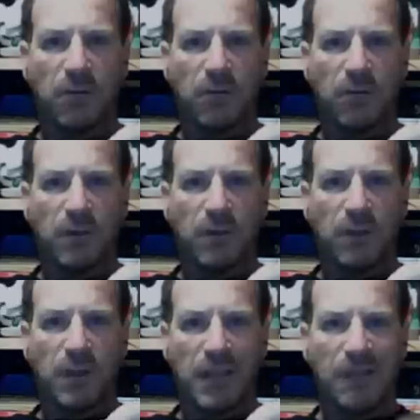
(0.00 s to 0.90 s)

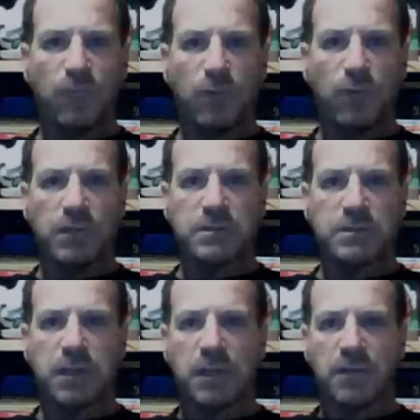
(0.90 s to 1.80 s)
evilness that
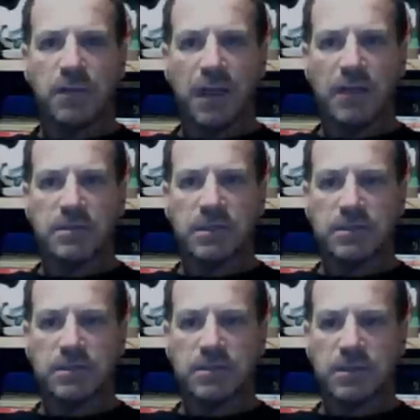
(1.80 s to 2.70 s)
exists, that
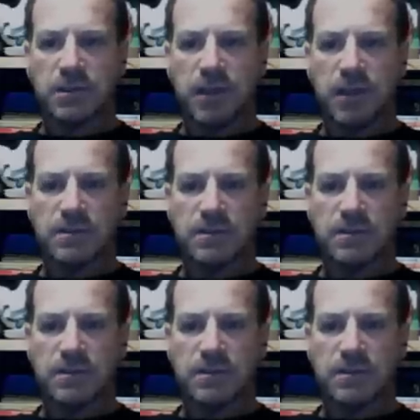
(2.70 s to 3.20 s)
is out to